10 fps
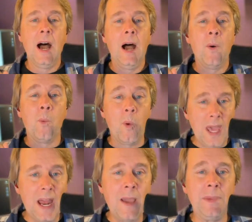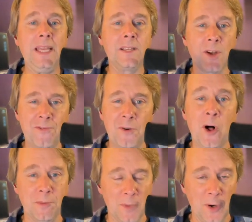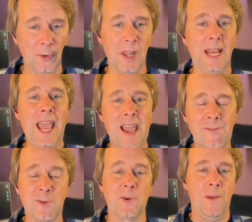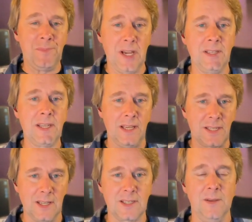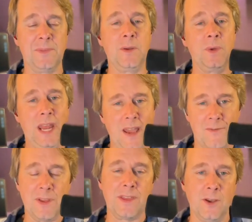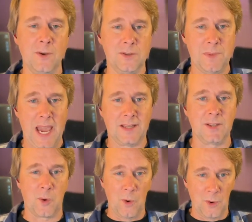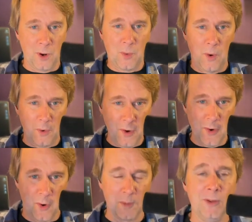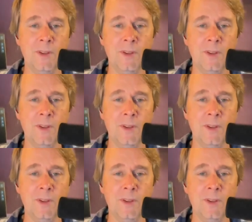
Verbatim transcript: when I'm in default mode, like after I'm done testing something, when everything goes back to quote unquote normal